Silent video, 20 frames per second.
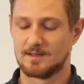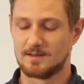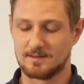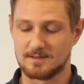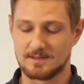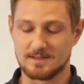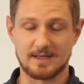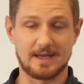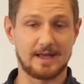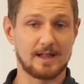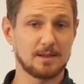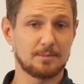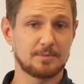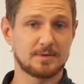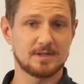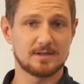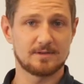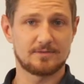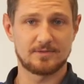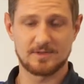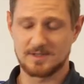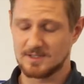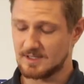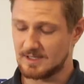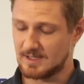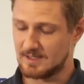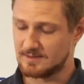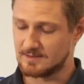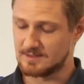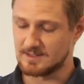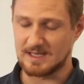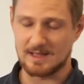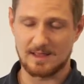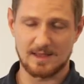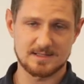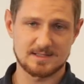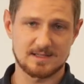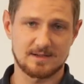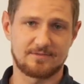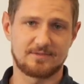The LPFE and the
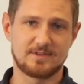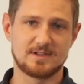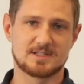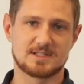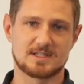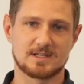LSFE